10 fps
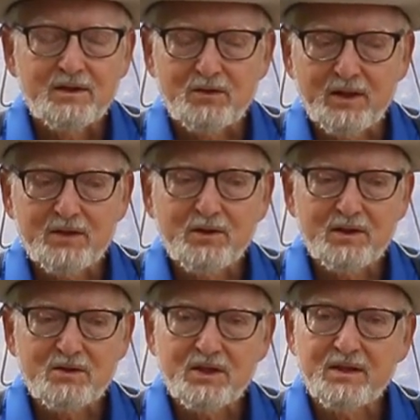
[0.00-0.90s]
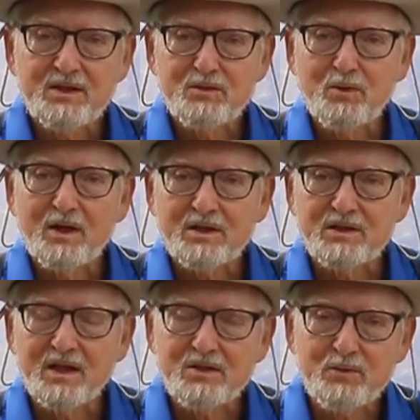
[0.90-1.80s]
Try to understand these
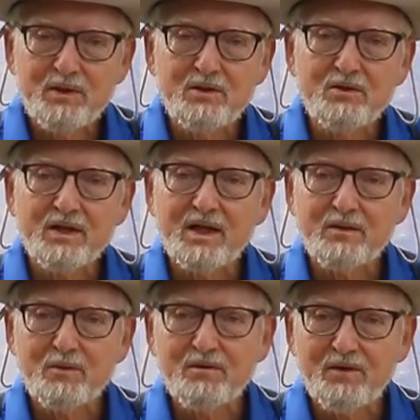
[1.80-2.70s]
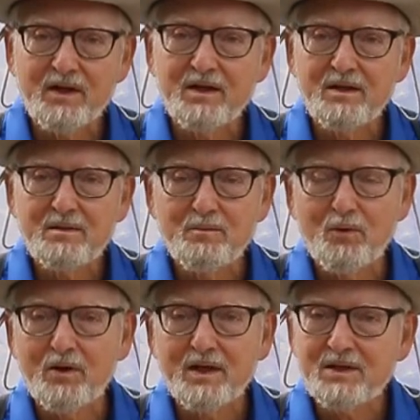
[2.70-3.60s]
rocks, and as we do that, we find
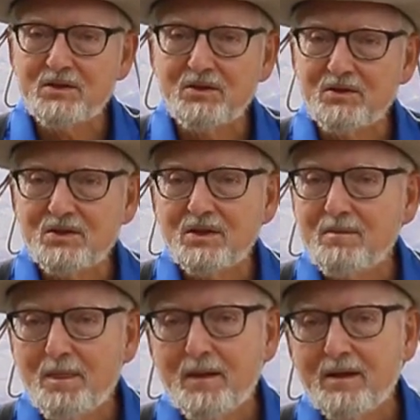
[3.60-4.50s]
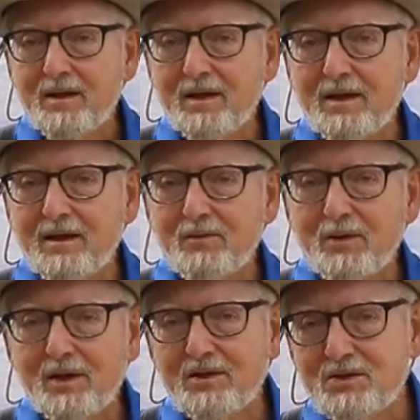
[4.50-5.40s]
more answers.
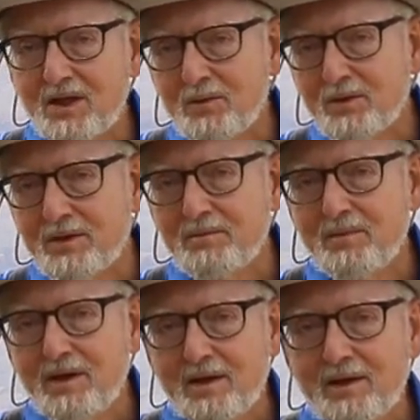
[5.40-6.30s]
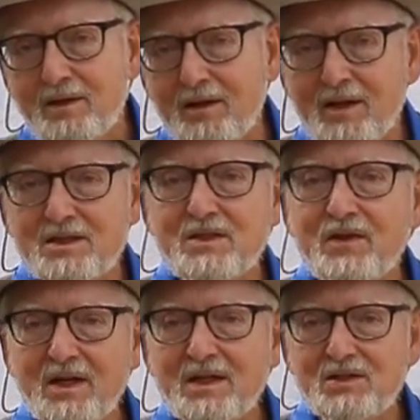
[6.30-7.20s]
We all start with lots of
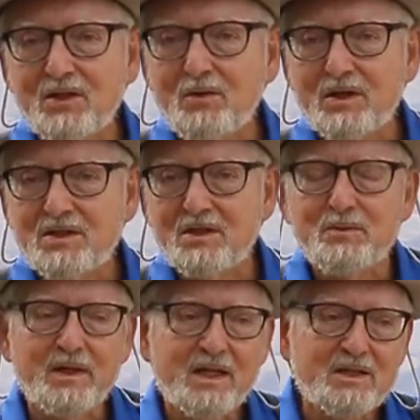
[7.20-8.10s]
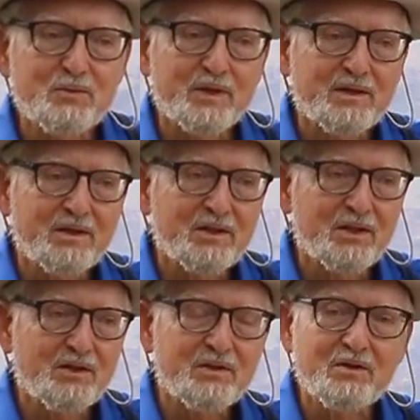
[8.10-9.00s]
unanswered questions, but as we
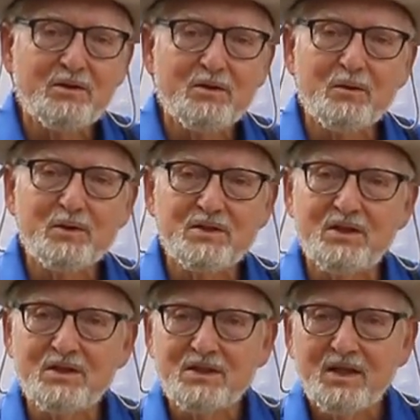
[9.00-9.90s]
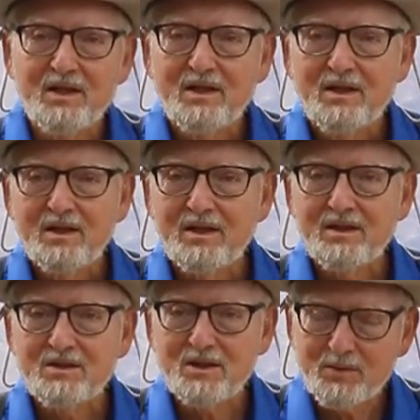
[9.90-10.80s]
continue to do research,
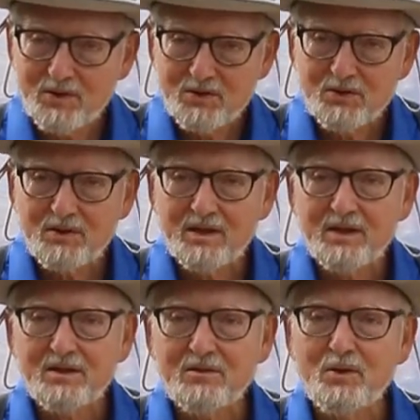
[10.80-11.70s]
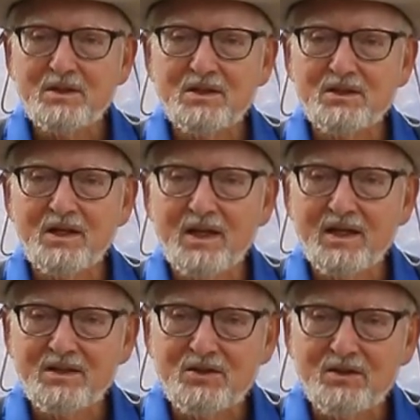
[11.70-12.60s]
some of those questions get
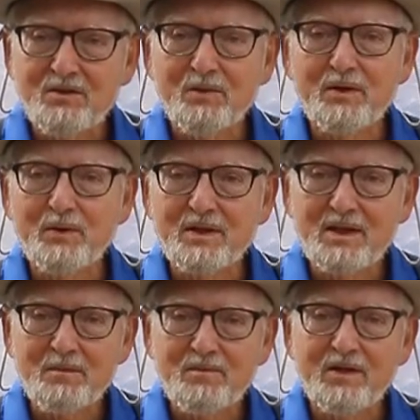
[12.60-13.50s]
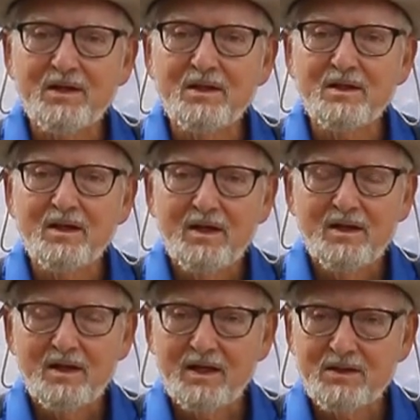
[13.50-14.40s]
answered, and we keep finding
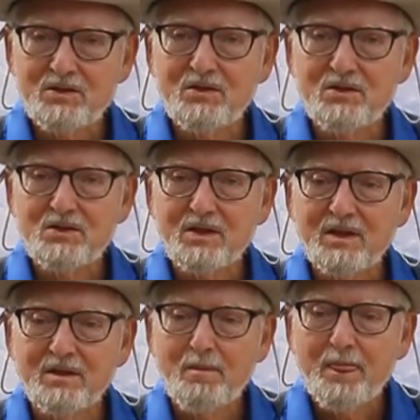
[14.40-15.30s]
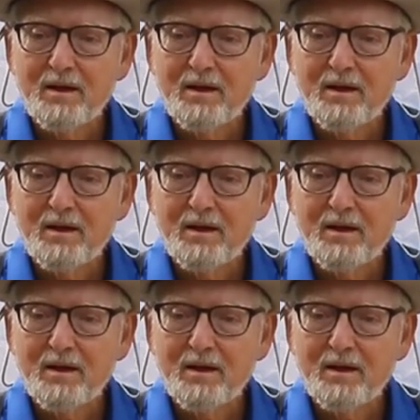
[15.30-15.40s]
answers and